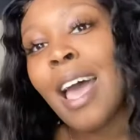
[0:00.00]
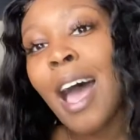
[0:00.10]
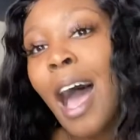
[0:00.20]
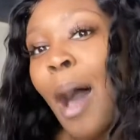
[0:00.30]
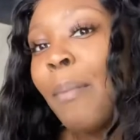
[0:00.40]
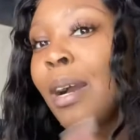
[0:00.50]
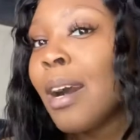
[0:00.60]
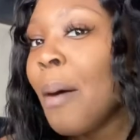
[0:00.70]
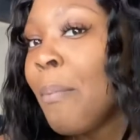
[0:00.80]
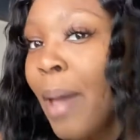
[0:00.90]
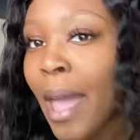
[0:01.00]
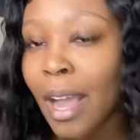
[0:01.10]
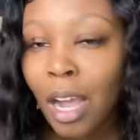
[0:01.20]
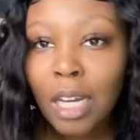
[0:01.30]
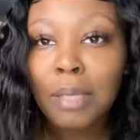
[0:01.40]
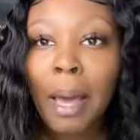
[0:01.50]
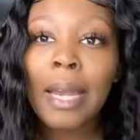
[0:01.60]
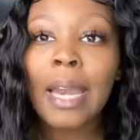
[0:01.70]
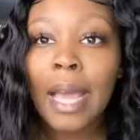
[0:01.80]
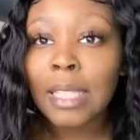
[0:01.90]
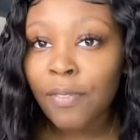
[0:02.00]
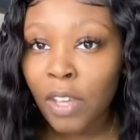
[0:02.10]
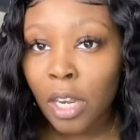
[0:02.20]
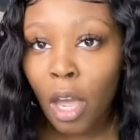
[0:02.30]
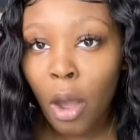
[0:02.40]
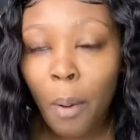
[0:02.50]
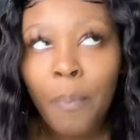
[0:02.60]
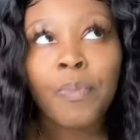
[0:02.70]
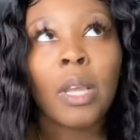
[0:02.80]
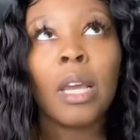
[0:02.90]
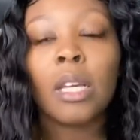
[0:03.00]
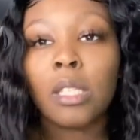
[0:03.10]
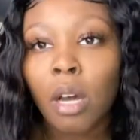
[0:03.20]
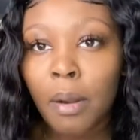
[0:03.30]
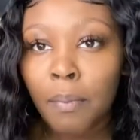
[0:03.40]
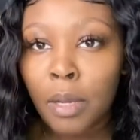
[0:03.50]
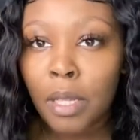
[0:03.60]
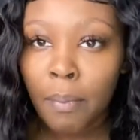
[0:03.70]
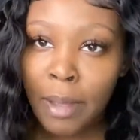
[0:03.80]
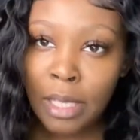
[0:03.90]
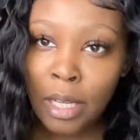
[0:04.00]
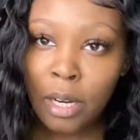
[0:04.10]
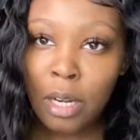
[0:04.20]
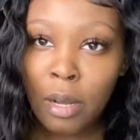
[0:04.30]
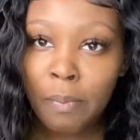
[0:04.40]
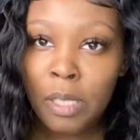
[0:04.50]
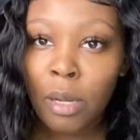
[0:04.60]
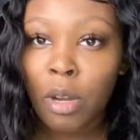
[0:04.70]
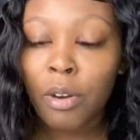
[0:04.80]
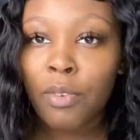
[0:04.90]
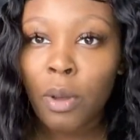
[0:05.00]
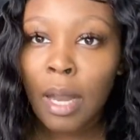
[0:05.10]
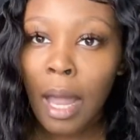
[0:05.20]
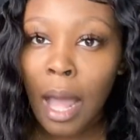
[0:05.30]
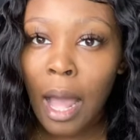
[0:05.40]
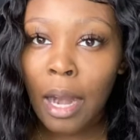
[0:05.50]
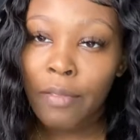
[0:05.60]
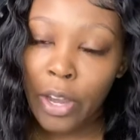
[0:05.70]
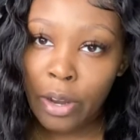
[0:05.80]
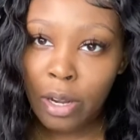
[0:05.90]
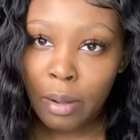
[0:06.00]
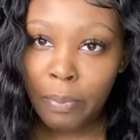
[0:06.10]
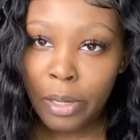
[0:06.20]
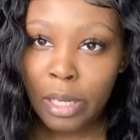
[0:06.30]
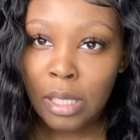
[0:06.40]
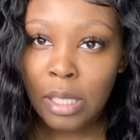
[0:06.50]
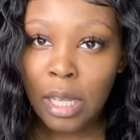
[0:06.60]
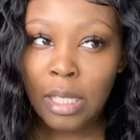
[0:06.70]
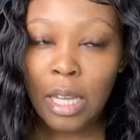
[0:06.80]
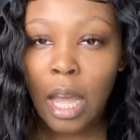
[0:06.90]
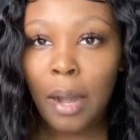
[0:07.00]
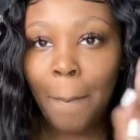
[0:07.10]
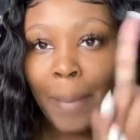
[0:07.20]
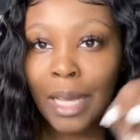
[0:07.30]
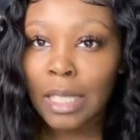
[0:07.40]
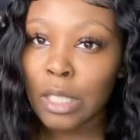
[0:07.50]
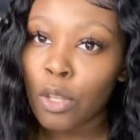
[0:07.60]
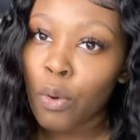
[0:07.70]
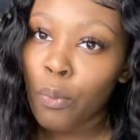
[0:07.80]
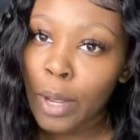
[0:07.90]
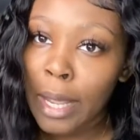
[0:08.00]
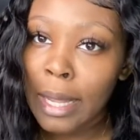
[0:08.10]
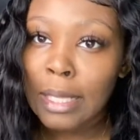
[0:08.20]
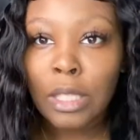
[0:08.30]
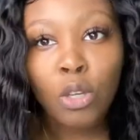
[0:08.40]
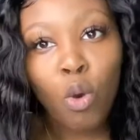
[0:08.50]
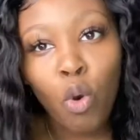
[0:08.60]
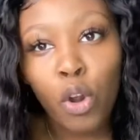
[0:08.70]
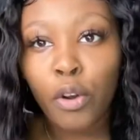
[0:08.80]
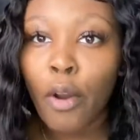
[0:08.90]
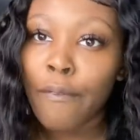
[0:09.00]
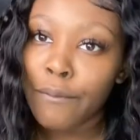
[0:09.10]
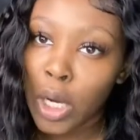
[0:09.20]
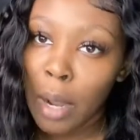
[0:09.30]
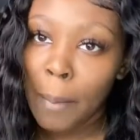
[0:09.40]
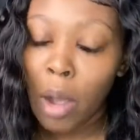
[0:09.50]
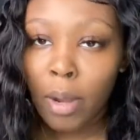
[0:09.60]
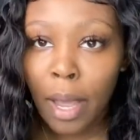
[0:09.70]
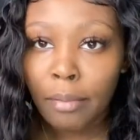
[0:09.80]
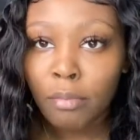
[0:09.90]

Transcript: I'm gonna come back because my next video is gonna be the best hair companies. I'm gonna review a lot of hair companies and tell y'all the best wigs to order from, okay?